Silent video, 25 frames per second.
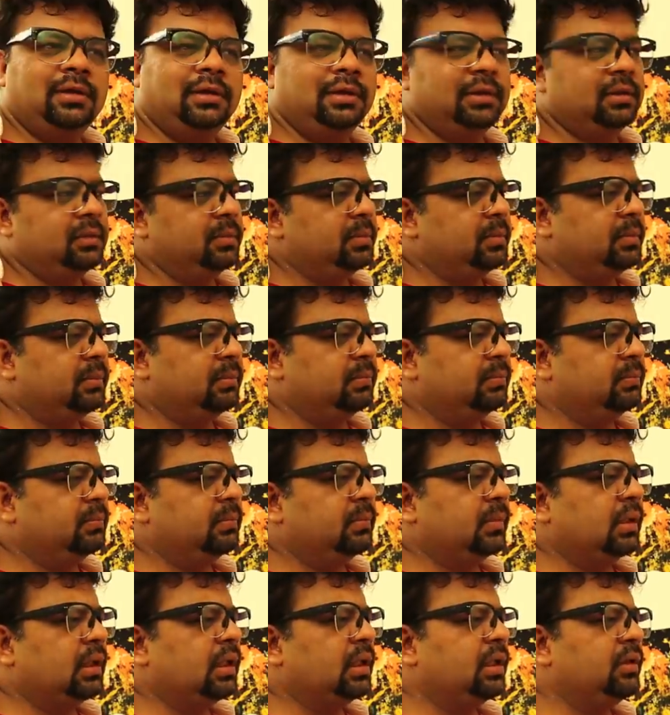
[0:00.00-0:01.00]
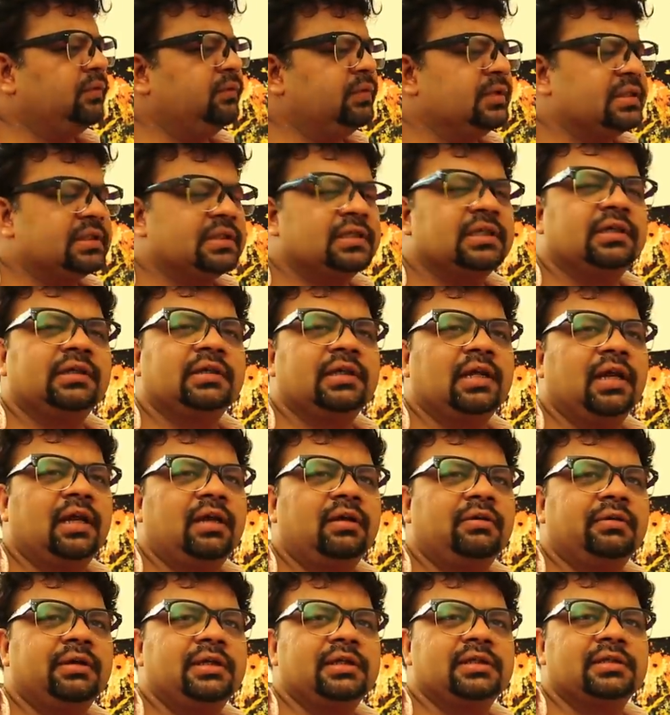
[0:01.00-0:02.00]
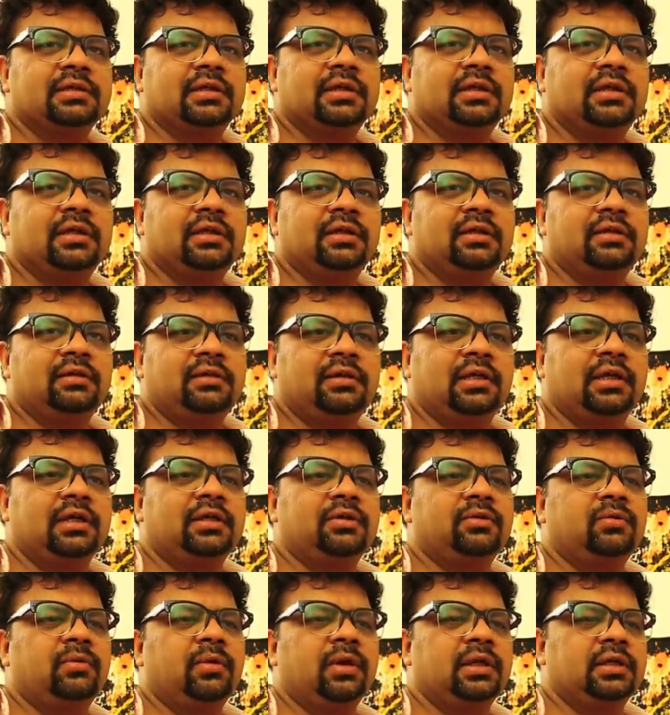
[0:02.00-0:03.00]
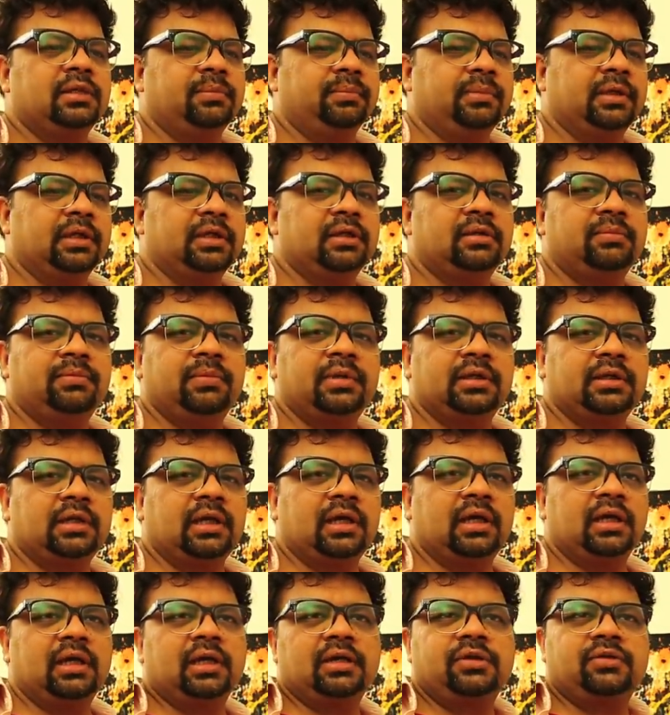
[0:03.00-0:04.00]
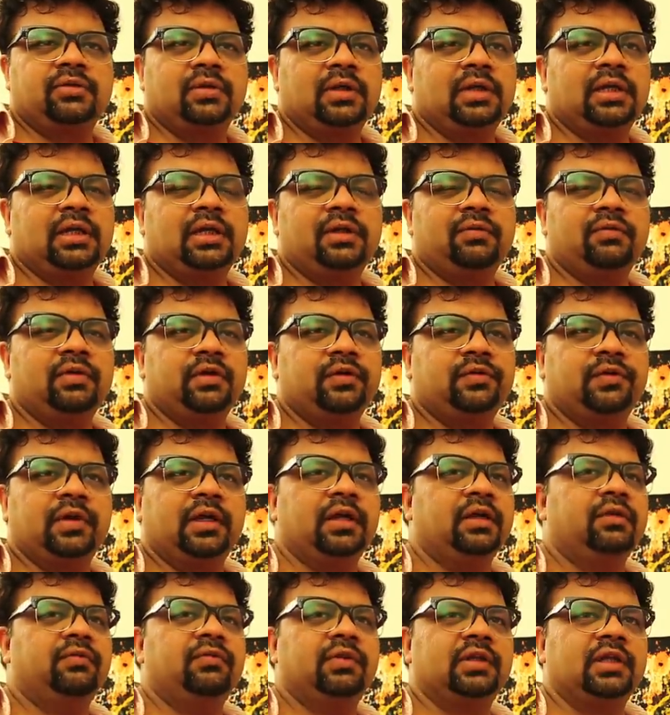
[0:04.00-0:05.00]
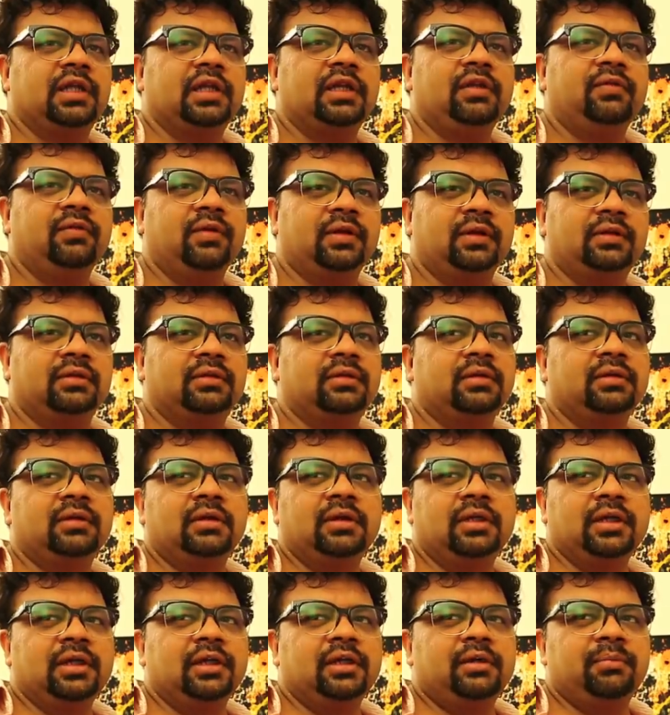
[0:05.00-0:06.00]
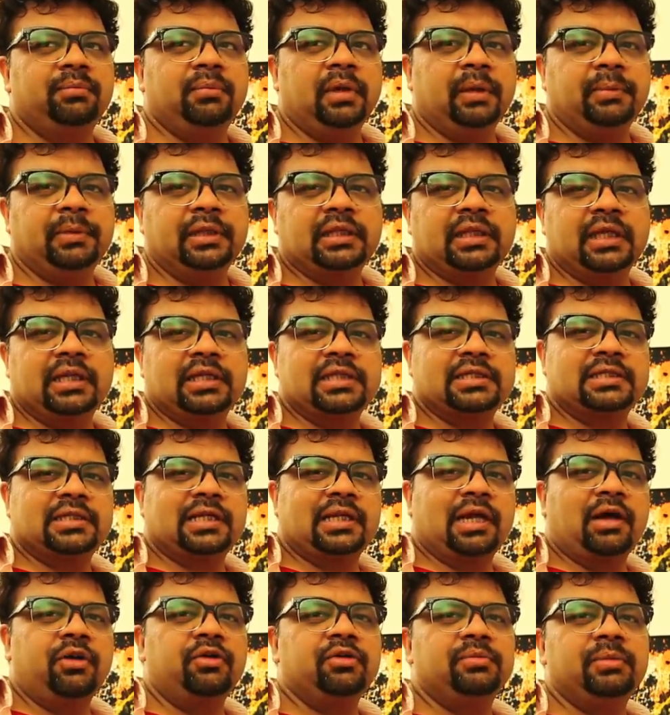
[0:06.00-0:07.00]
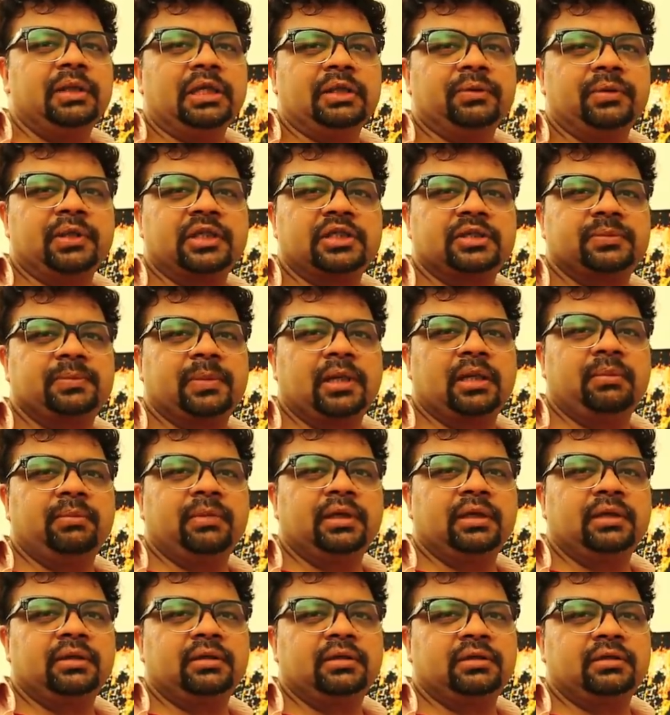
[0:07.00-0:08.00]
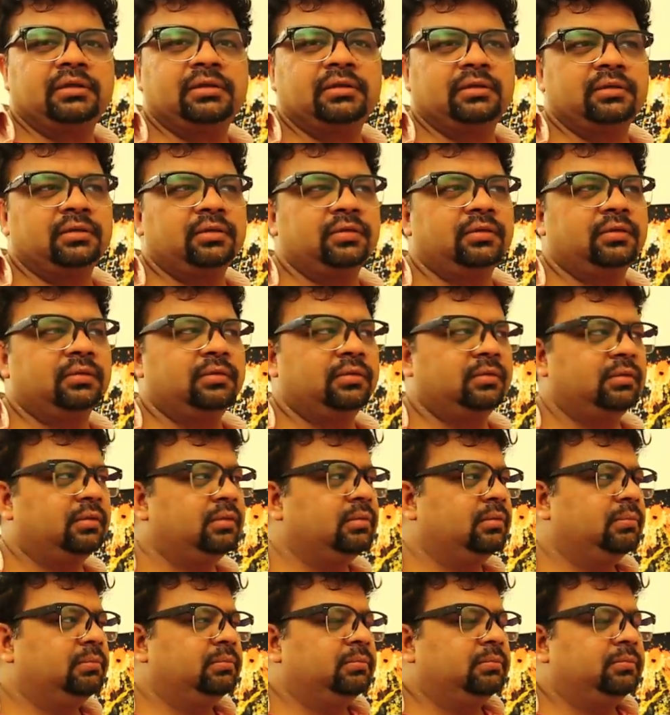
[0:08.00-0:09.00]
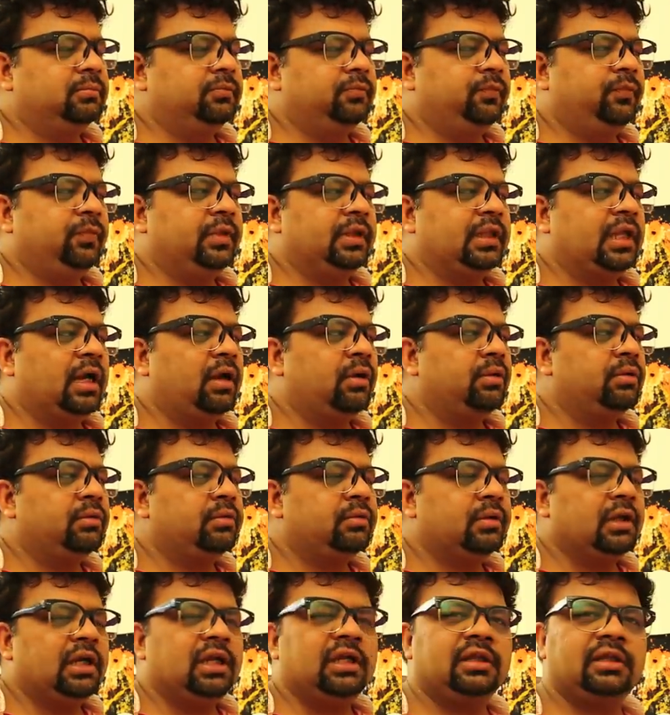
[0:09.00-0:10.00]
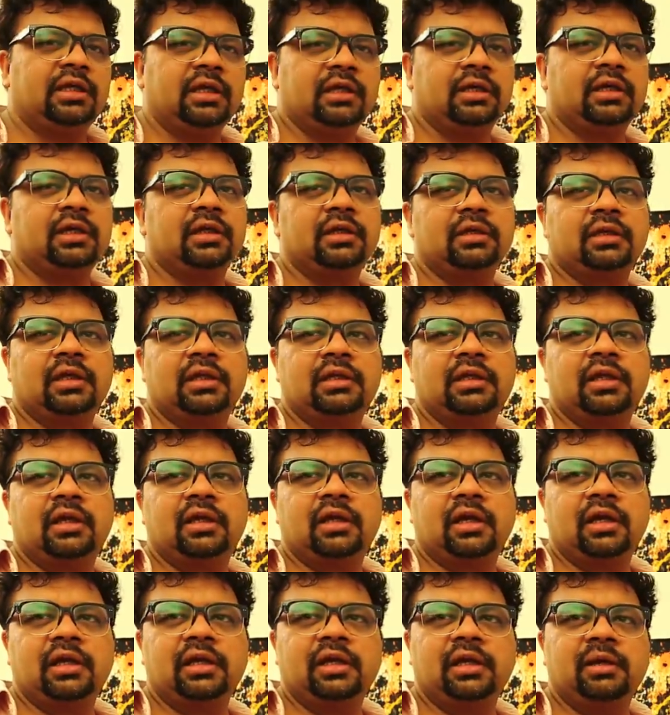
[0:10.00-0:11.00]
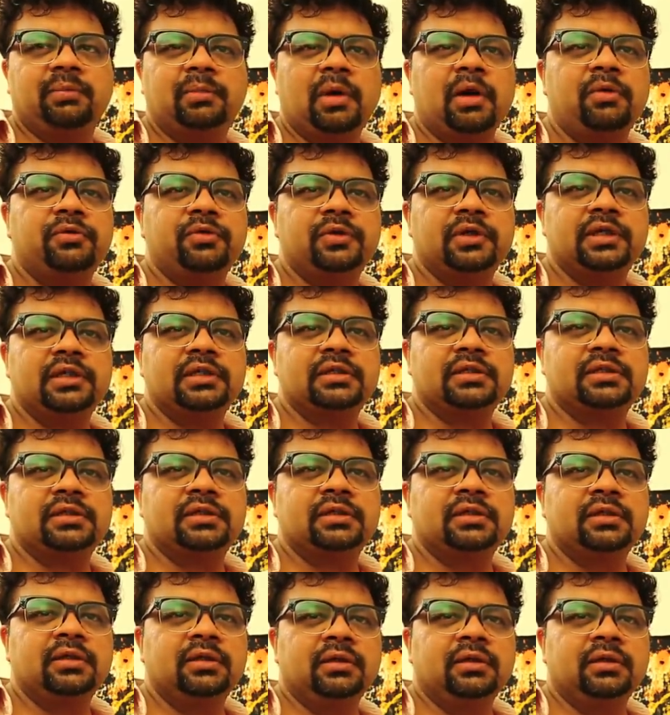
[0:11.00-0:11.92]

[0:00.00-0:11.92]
I visited galleries, I read quite a bit, but I actually never trained with anyone. Maybe that has allowed me to experiment without really thinking that there are any boundaries.